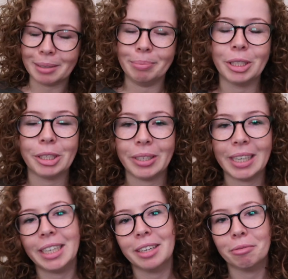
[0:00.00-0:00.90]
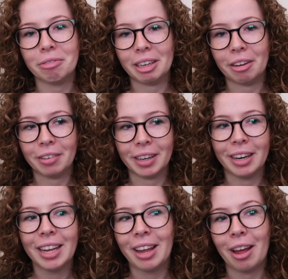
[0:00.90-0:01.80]
I'm totally up for hearing
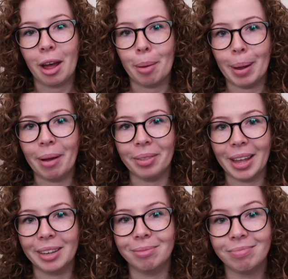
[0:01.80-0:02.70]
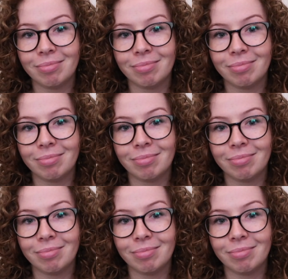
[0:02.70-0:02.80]
about that.